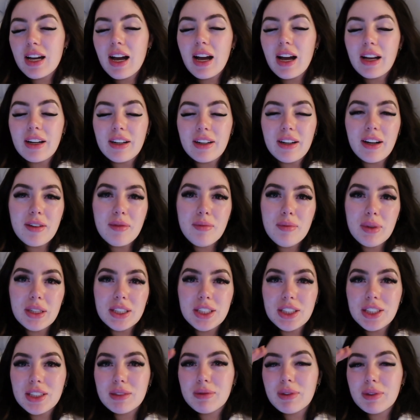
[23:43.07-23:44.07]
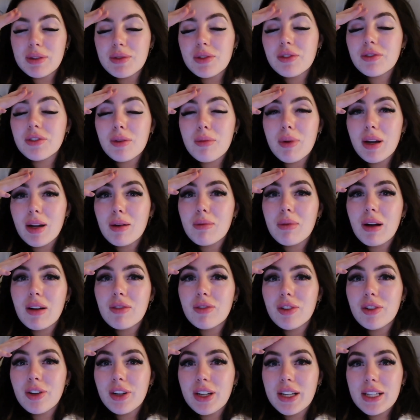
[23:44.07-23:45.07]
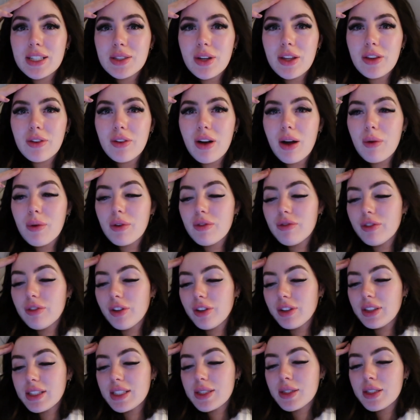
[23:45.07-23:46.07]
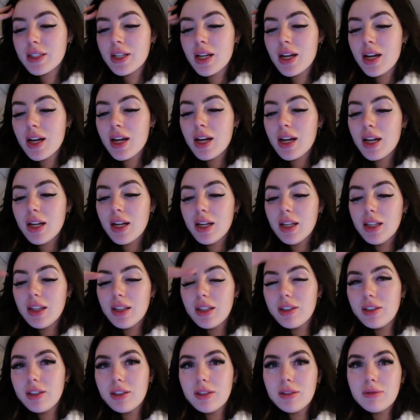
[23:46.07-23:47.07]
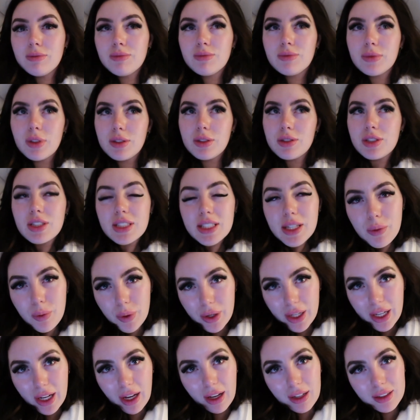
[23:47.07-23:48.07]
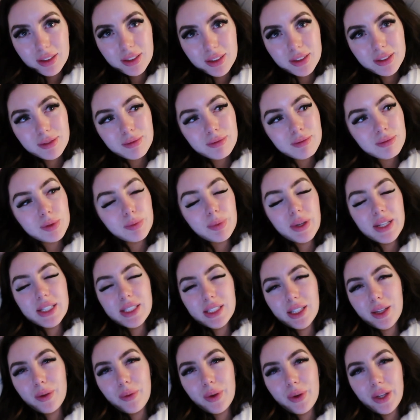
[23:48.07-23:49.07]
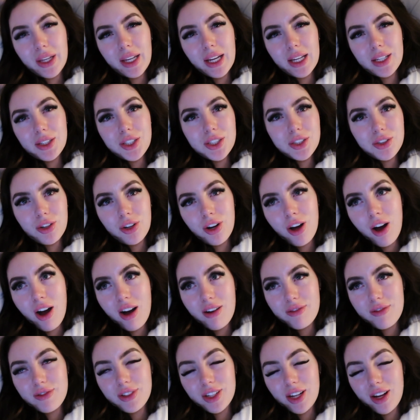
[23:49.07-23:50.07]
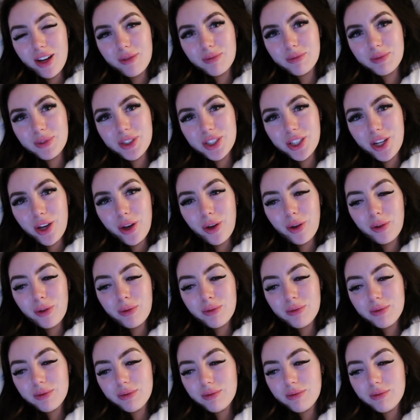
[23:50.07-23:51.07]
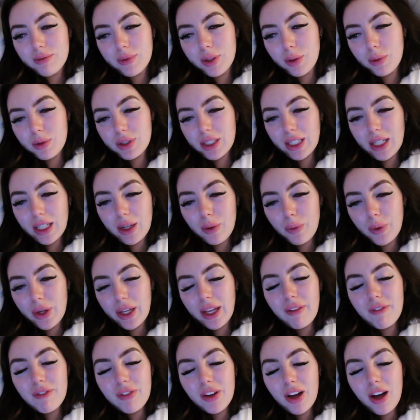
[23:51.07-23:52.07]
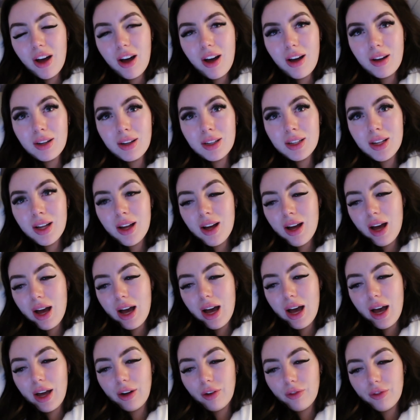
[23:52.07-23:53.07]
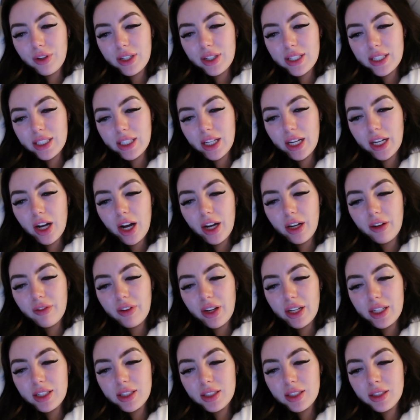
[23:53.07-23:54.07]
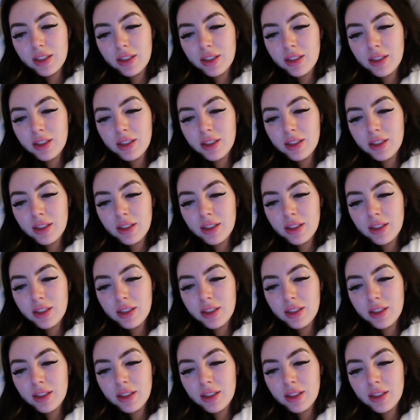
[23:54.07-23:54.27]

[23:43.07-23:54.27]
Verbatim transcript: I don't know but she just makes me feel better about vlogging so I thought I would vlog this little I was gonna say weekend it's basically a weekend she's on half term so it was like a weekend for her and obviously I kind of had